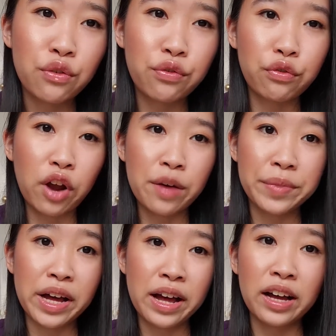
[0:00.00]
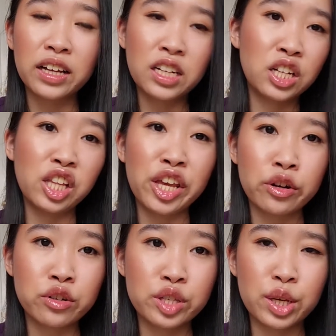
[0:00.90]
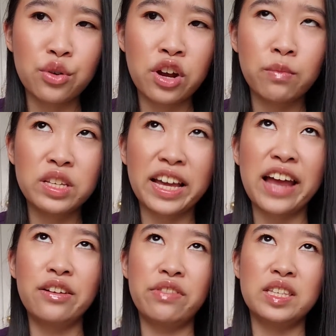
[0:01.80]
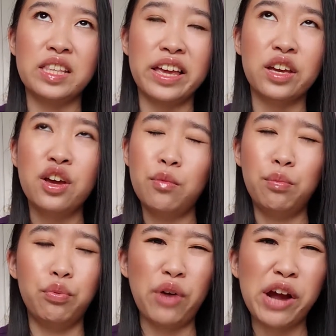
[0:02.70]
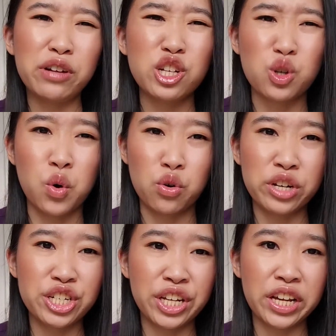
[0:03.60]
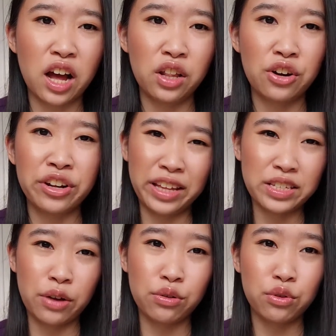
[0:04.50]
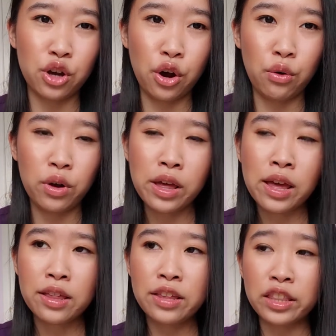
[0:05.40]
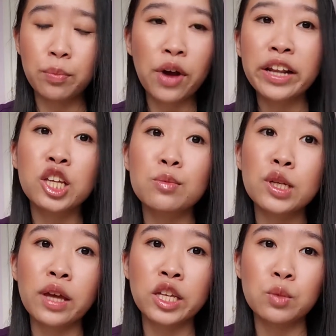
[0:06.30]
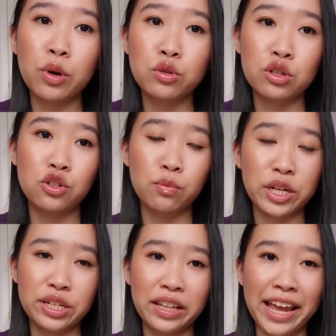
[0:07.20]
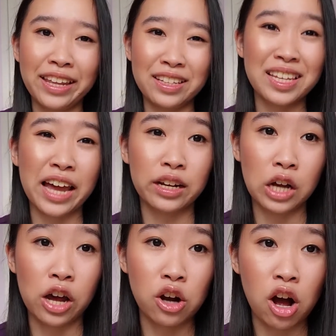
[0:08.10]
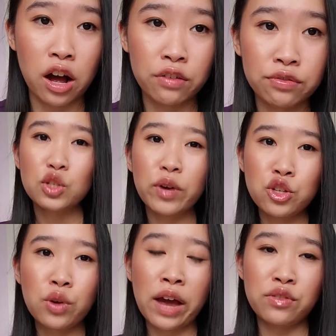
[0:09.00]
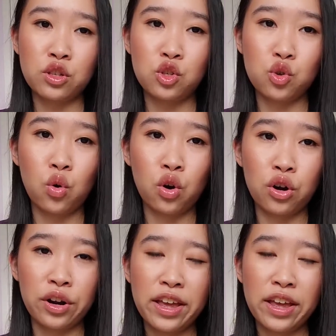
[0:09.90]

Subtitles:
from a clear serum to kind of this like brownish orangey color, and that's how you know that the product has been exposed to too much light and it's kind of gone off. So I do have to store